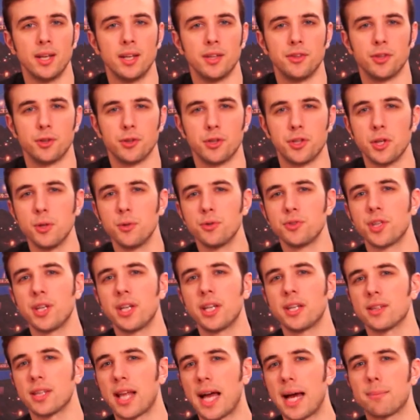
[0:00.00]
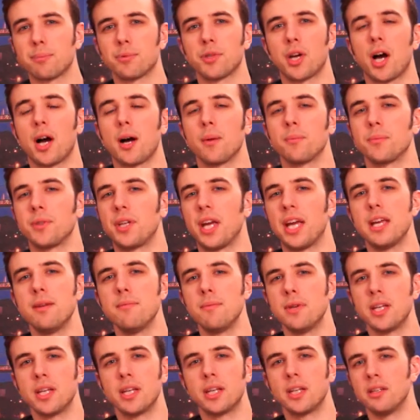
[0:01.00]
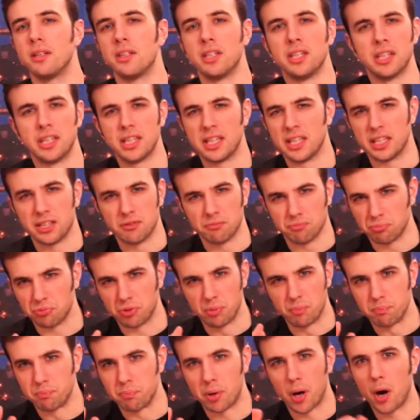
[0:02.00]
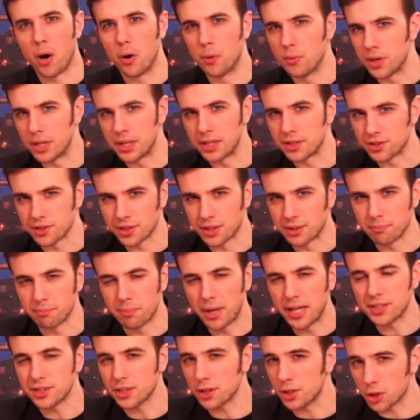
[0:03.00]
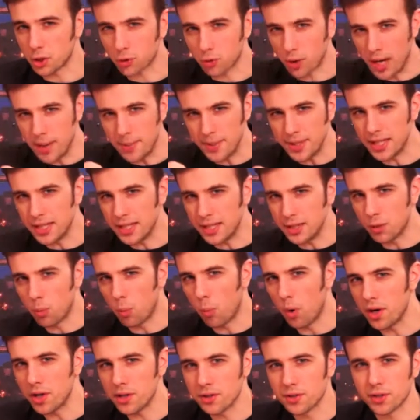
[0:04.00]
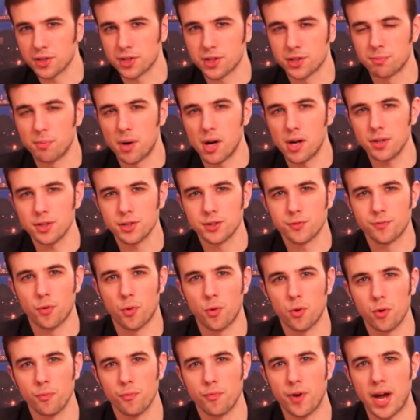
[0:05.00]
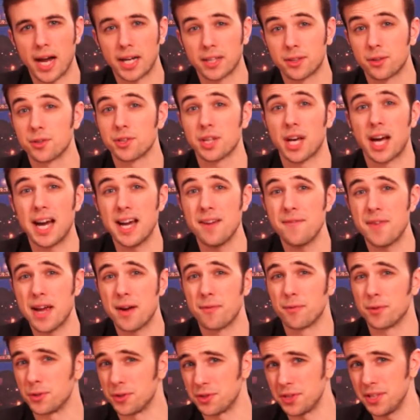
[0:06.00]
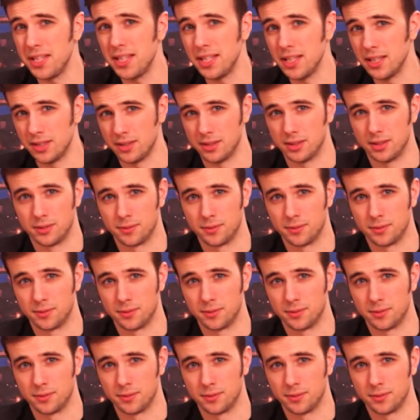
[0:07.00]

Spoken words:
They're using laptop gaming components and basically cramming it into one of the smallest form factors I've ever seen.